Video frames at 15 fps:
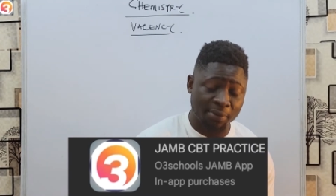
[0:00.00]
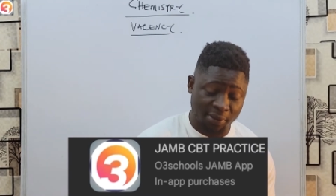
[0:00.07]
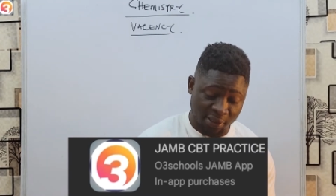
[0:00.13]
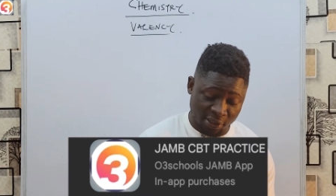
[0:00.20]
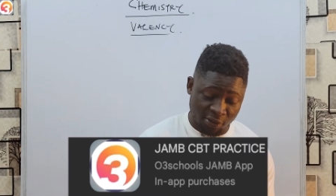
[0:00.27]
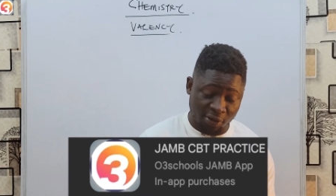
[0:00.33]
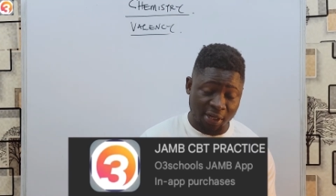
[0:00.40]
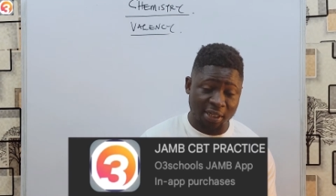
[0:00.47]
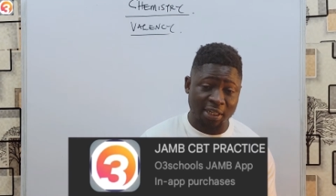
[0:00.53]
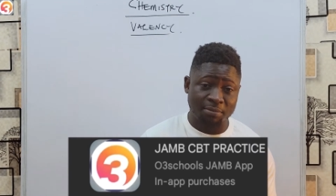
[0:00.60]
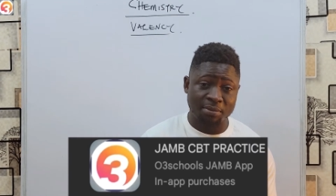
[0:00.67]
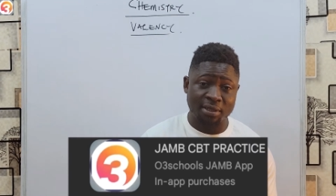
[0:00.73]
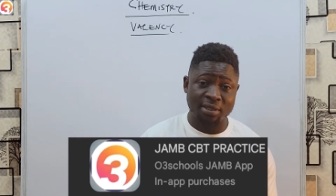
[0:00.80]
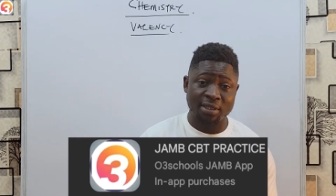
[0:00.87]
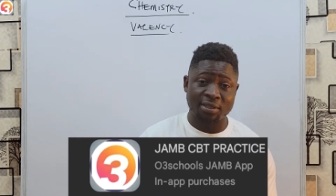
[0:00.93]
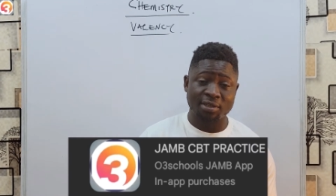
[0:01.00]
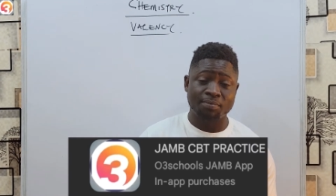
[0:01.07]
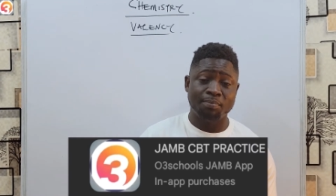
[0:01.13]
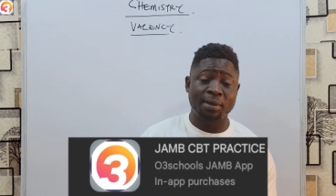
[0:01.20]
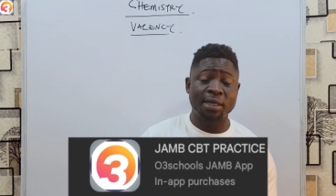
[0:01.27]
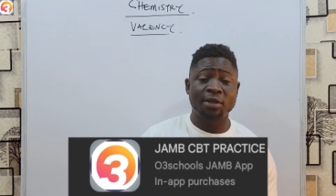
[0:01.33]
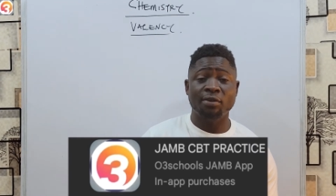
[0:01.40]
It is currently being
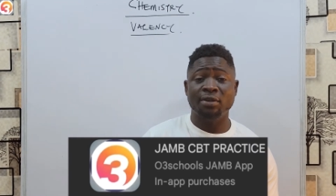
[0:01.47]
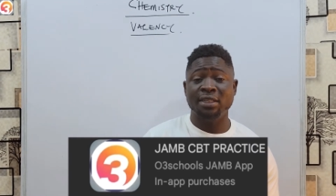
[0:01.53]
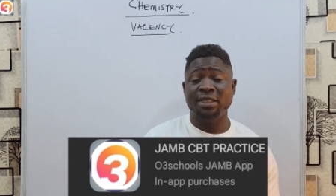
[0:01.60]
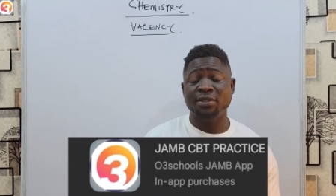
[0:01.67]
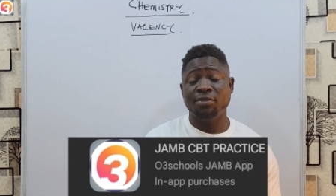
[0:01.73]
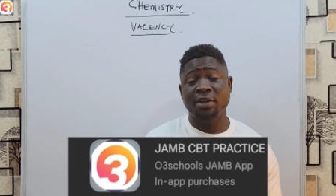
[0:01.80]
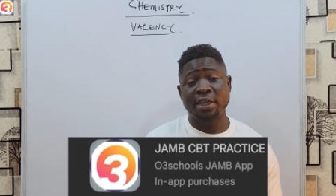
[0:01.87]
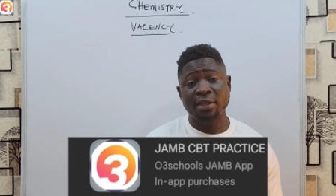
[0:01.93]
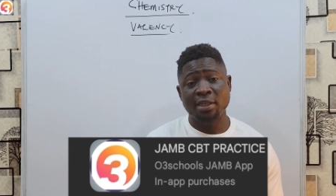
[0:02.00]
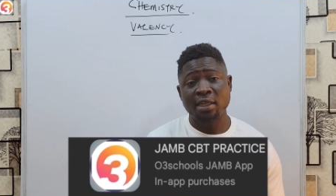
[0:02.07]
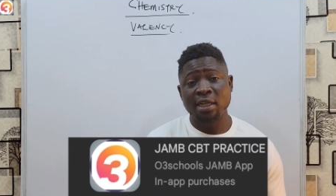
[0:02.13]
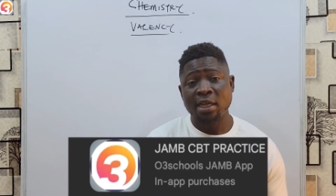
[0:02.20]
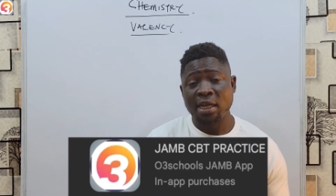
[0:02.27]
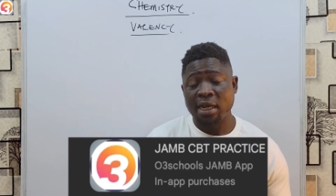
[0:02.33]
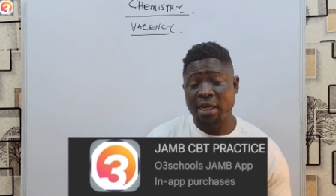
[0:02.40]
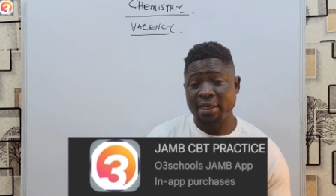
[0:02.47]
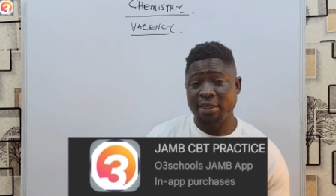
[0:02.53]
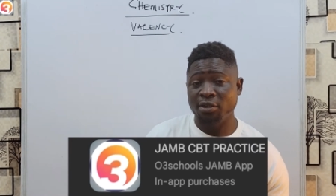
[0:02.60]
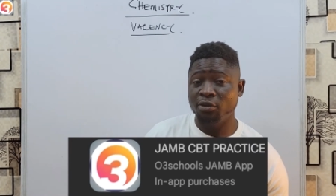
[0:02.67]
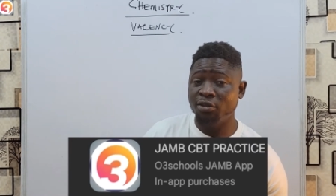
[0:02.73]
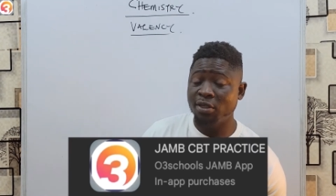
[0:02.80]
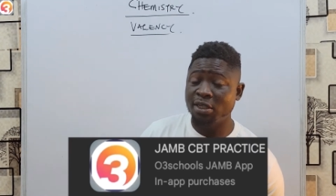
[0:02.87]
displayed on the screen and the
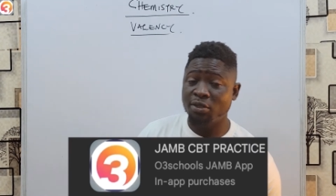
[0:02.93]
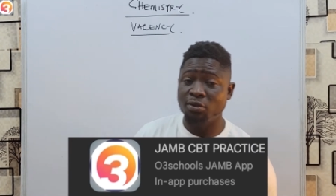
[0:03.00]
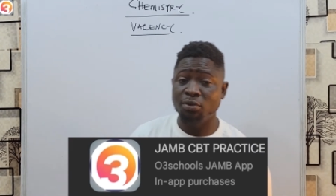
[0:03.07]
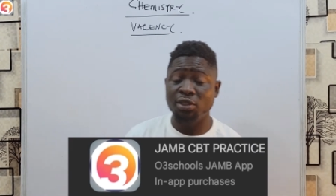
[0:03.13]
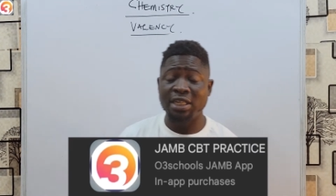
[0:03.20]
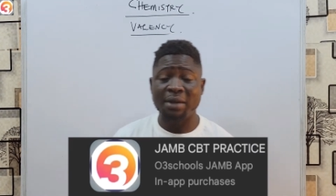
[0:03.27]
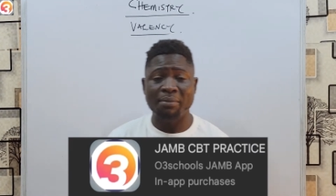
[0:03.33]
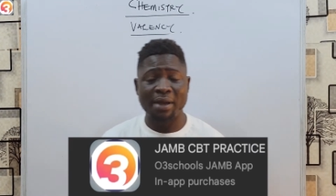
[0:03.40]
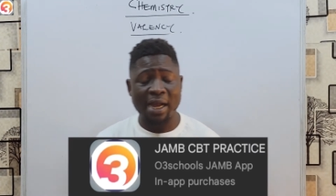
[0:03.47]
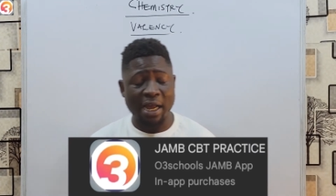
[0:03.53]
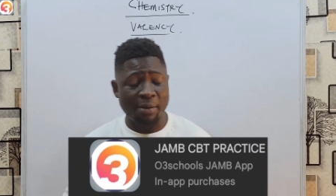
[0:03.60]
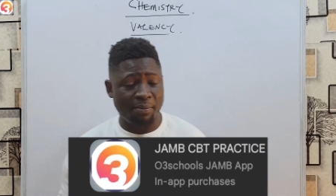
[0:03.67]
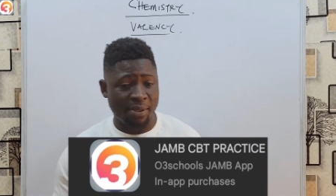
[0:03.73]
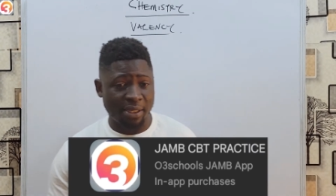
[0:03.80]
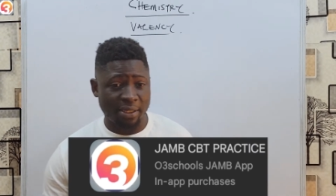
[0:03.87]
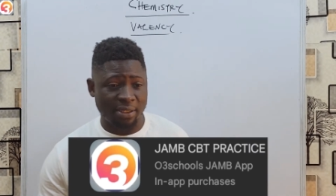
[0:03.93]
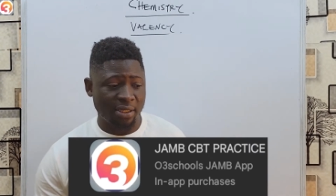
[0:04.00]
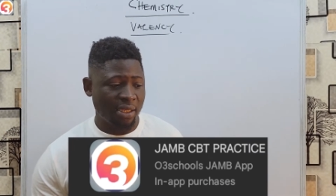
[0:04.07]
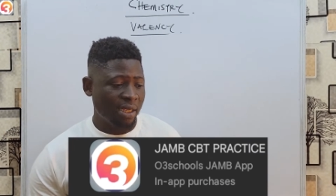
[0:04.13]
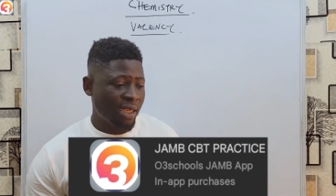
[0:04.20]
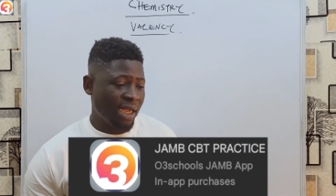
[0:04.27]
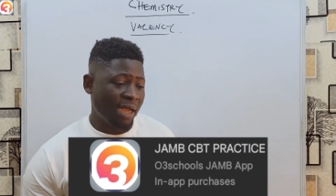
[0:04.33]
O3 Schools JAMB app is
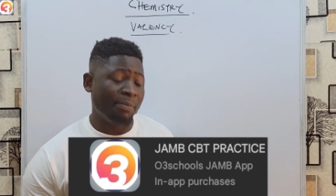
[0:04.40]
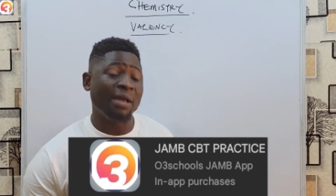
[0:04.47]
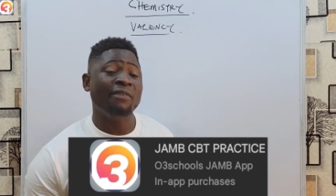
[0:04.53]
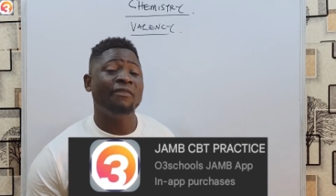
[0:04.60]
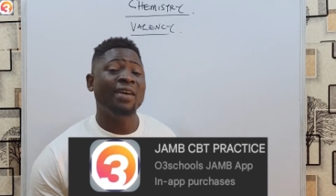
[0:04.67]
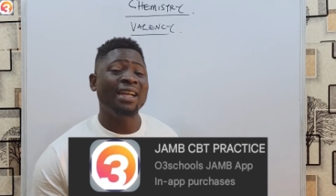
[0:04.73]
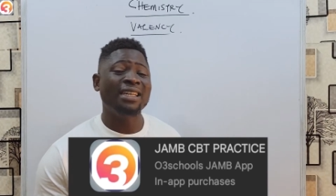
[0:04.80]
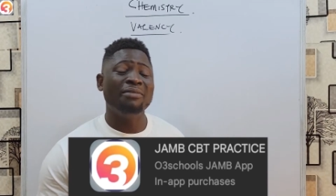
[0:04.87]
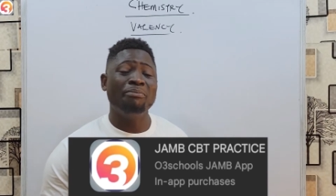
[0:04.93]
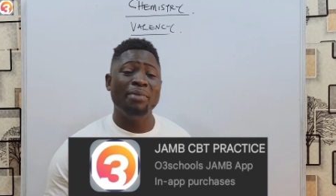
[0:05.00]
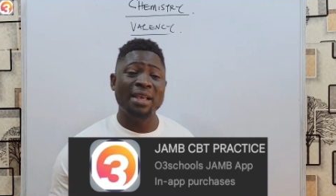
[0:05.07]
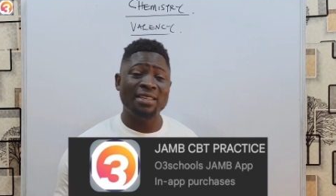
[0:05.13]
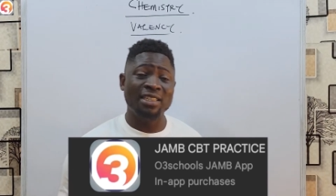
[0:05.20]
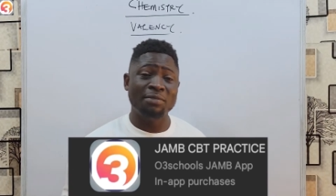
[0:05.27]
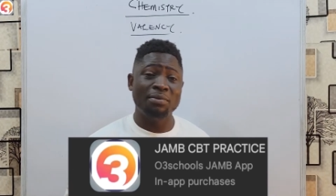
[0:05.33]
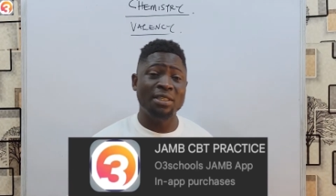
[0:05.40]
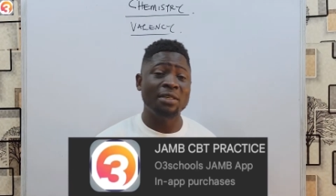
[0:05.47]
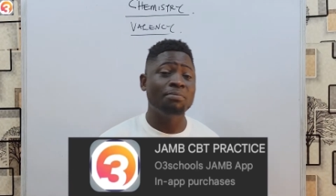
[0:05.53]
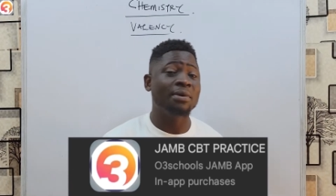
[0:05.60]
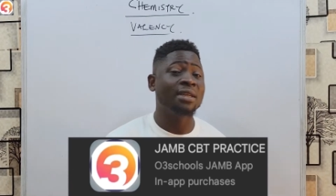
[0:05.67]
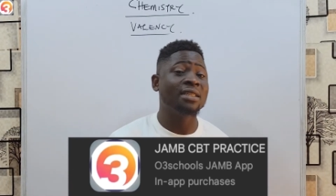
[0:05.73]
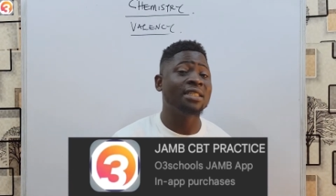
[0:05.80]
uh, by far the best CBT
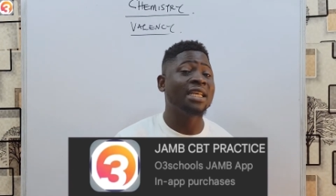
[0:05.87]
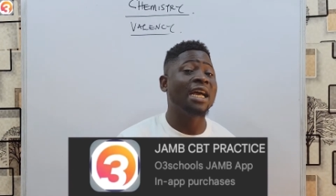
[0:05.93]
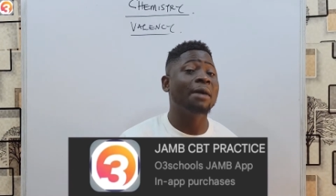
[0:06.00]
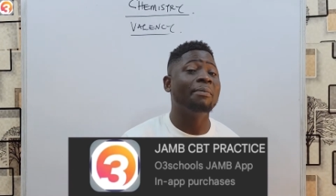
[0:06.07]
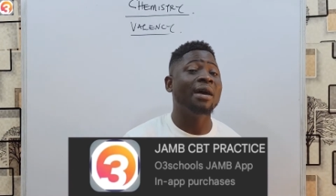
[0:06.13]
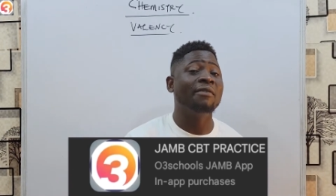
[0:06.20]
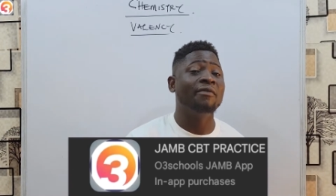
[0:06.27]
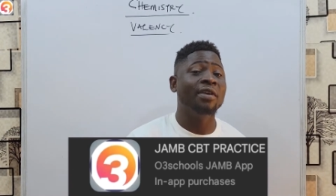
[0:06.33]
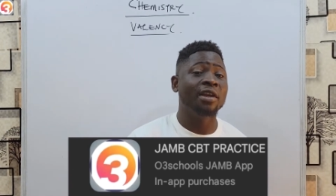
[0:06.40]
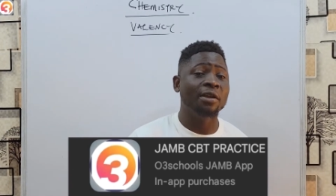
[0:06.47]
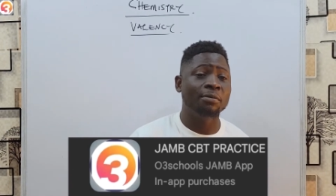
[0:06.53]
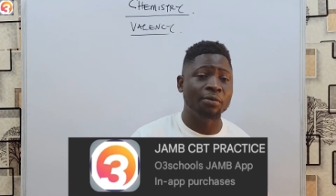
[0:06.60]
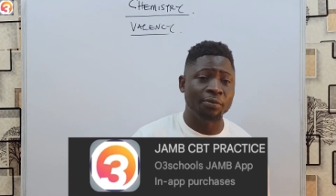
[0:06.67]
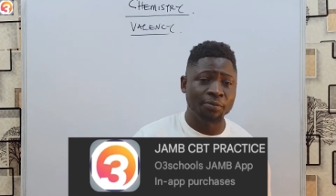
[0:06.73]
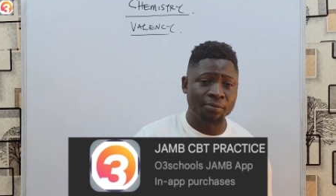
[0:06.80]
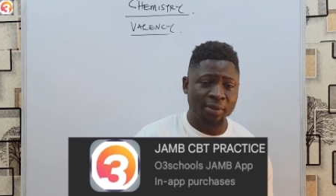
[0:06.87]
practice app available.